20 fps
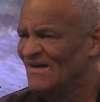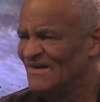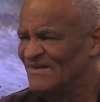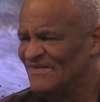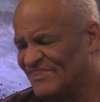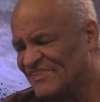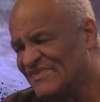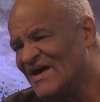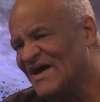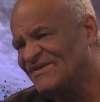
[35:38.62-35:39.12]

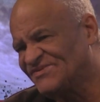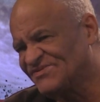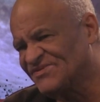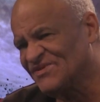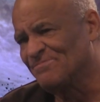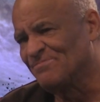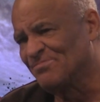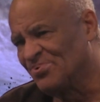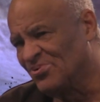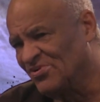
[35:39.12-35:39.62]
that's a
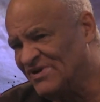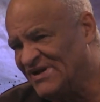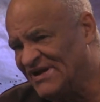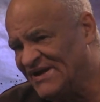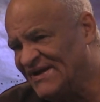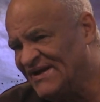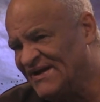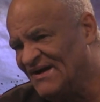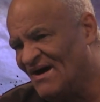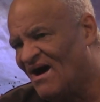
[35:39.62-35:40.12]
pretty
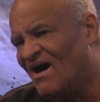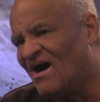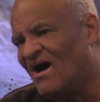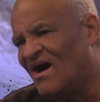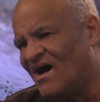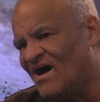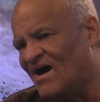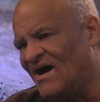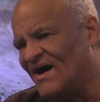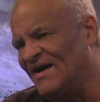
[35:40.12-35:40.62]

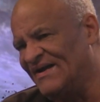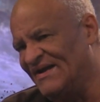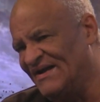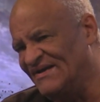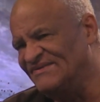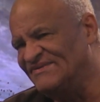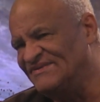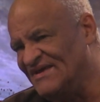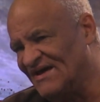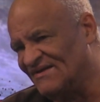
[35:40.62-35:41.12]
hard and
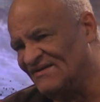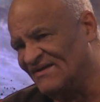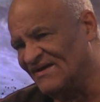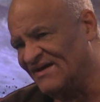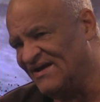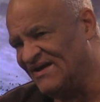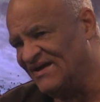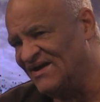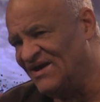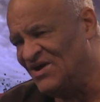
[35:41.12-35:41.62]

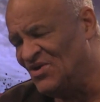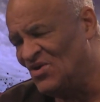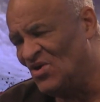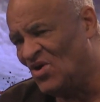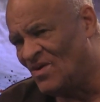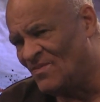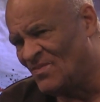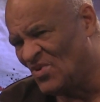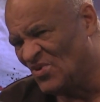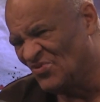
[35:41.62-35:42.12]
delicate and
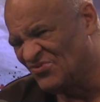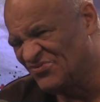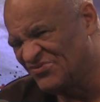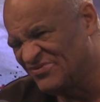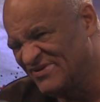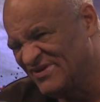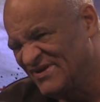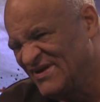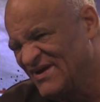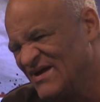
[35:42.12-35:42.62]
almost
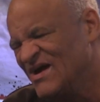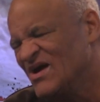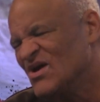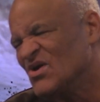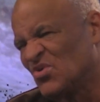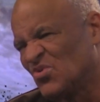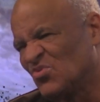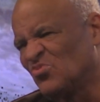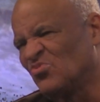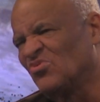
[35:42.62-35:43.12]

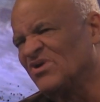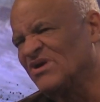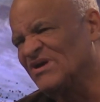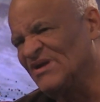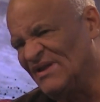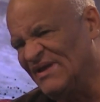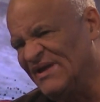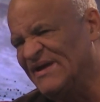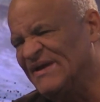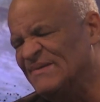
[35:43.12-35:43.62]

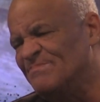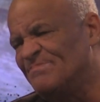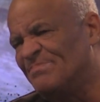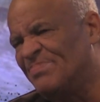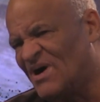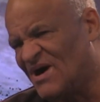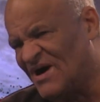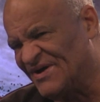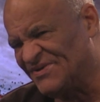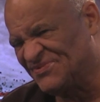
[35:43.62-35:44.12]
really
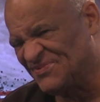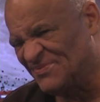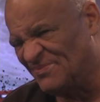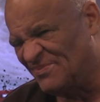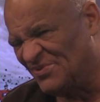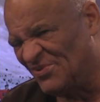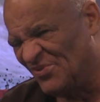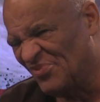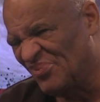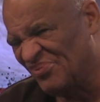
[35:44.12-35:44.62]

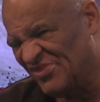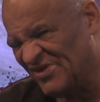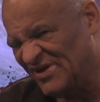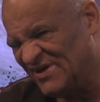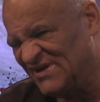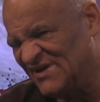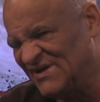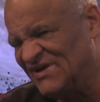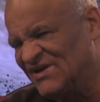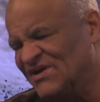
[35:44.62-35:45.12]
impossible
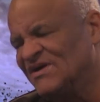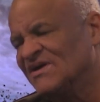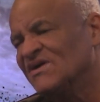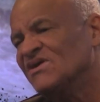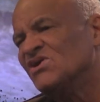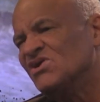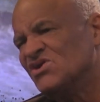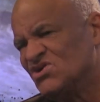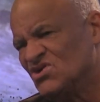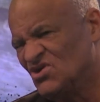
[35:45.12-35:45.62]
thing
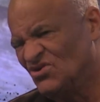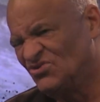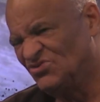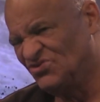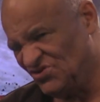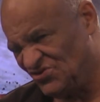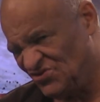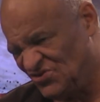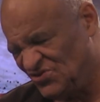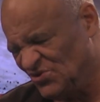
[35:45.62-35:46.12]
to
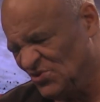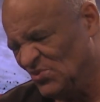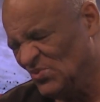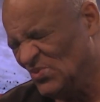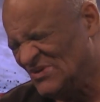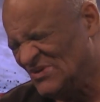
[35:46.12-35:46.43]
do.